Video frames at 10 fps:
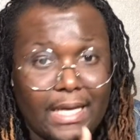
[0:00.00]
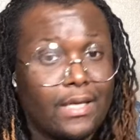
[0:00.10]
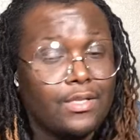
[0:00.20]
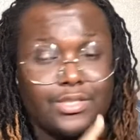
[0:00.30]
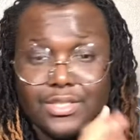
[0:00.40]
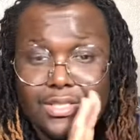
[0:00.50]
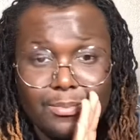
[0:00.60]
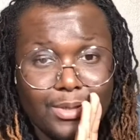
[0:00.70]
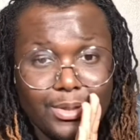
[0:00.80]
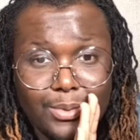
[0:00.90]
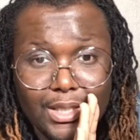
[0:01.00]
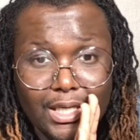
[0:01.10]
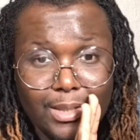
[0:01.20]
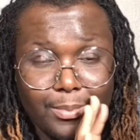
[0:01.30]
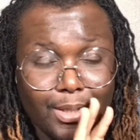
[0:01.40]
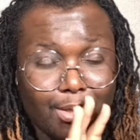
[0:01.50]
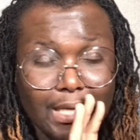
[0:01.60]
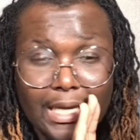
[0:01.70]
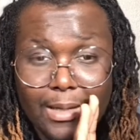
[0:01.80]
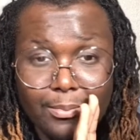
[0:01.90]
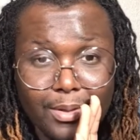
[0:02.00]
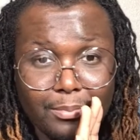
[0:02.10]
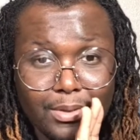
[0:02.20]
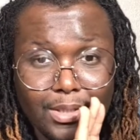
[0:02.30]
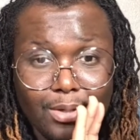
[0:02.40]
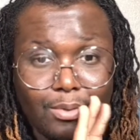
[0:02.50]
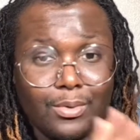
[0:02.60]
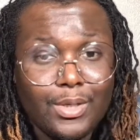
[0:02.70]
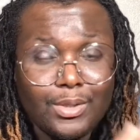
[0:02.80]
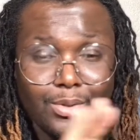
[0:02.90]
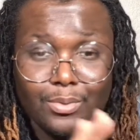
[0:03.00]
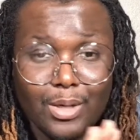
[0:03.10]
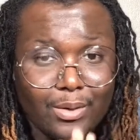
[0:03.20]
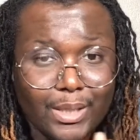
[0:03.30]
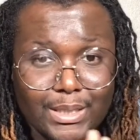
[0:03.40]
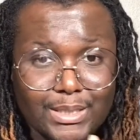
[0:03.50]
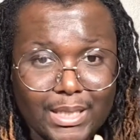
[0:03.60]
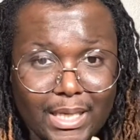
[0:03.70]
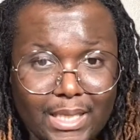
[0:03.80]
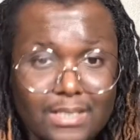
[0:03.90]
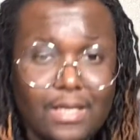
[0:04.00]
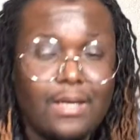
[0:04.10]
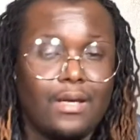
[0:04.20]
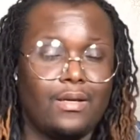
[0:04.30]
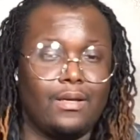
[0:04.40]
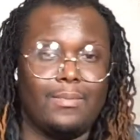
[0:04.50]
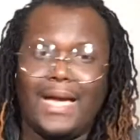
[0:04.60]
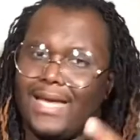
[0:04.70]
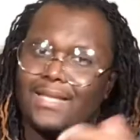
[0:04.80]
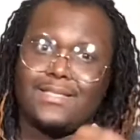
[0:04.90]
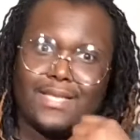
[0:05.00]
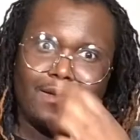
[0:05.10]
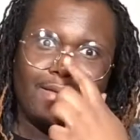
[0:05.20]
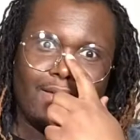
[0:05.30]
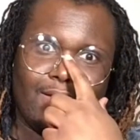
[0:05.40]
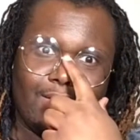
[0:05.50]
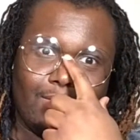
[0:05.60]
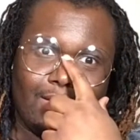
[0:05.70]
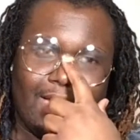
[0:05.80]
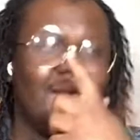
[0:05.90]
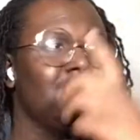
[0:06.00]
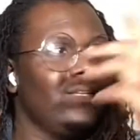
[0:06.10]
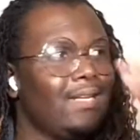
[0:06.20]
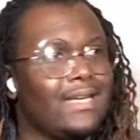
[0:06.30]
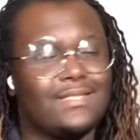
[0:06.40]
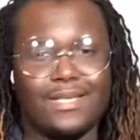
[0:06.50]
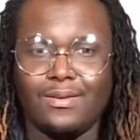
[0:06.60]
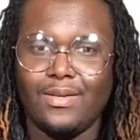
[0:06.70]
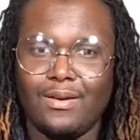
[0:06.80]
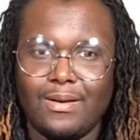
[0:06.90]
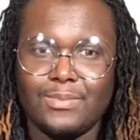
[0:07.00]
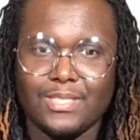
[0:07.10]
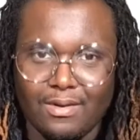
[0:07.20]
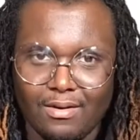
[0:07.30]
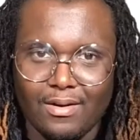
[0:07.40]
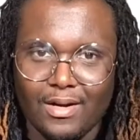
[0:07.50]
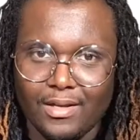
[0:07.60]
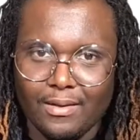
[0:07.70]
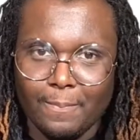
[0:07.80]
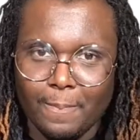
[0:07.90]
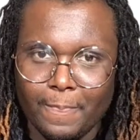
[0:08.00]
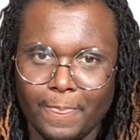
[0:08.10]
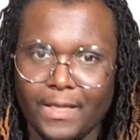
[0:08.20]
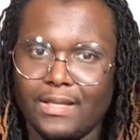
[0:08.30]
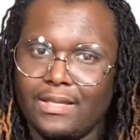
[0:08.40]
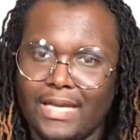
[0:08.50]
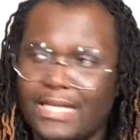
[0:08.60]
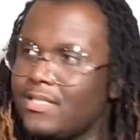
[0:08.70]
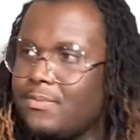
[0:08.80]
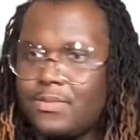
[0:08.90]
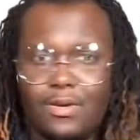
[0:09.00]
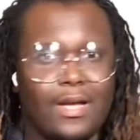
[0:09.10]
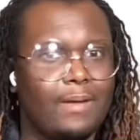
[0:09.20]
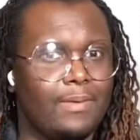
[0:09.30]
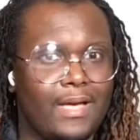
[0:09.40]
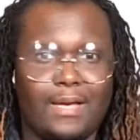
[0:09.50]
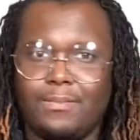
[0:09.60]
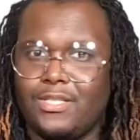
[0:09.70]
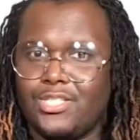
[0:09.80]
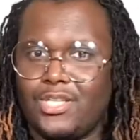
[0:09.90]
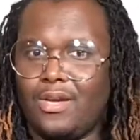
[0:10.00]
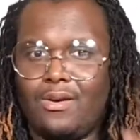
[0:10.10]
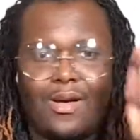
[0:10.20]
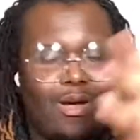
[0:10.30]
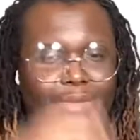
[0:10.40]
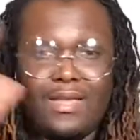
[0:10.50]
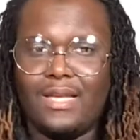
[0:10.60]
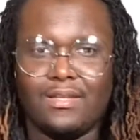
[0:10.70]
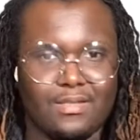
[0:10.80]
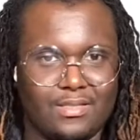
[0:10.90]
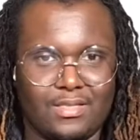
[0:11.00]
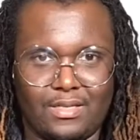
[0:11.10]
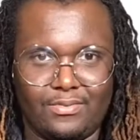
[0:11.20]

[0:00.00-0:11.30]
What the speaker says: Just send me a quick email, comment below, do all that jazz. I didn't tell y'all. I did not tell y'all. I'm sorry. Like, subscribe, comment, share, all that good stuff.